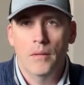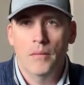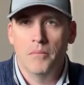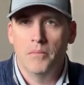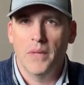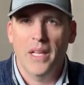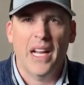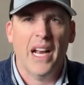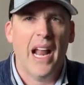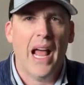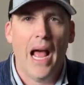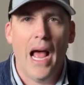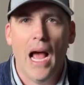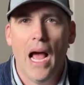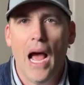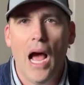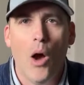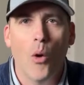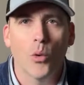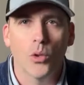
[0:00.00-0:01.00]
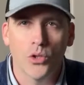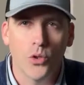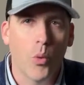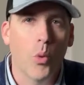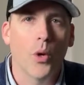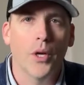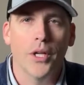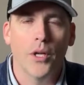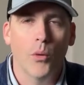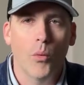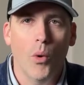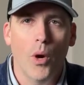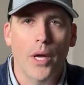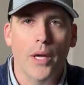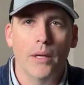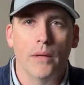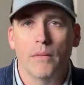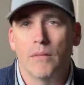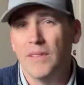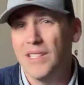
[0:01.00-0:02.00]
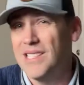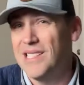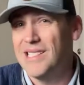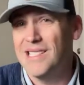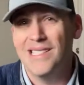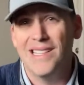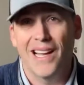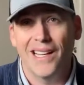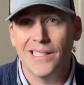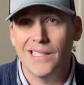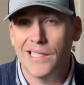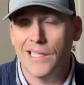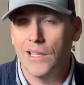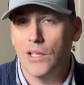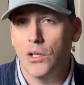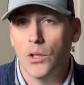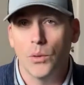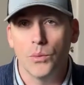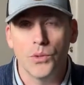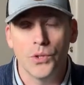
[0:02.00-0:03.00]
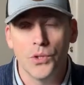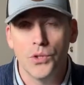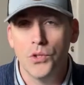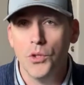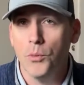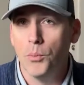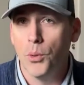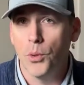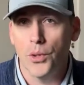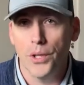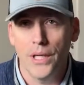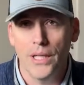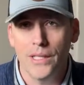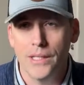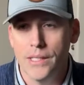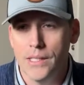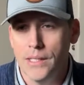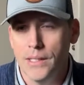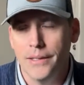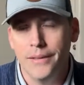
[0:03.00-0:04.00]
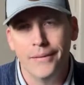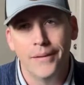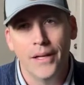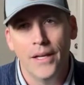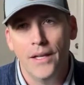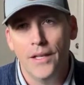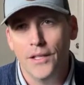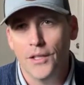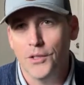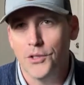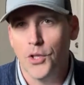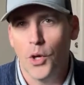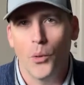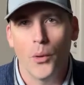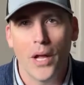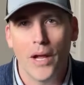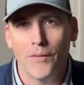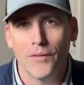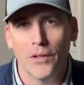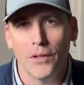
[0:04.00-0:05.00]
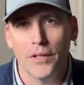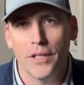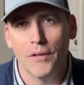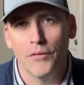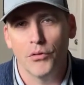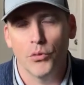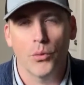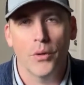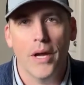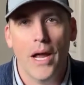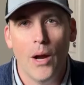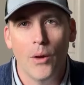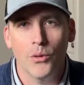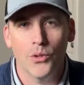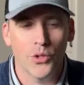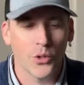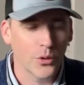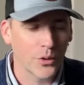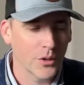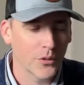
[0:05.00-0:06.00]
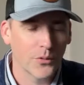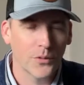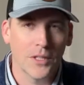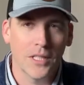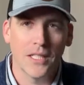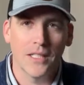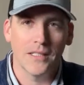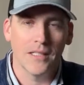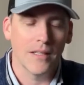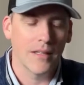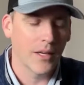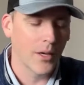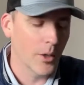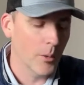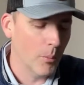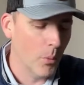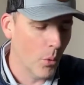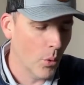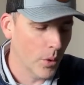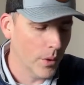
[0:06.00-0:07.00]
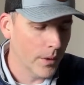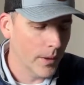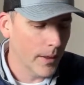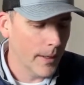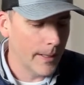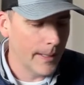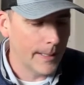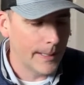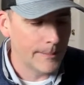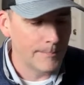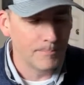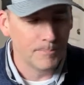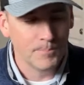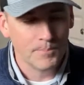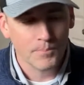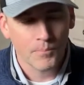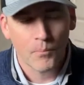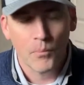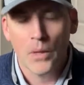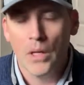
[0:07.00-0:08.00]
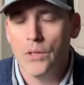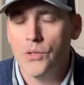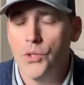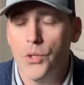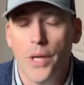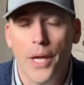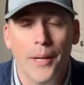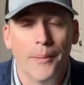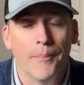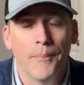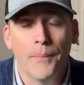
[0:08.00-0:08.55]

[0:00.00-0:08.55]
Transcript: like an hour 20 away. This is nice and close, super easy. You don't have to leave 3 hours early to get to the airport. So yeah,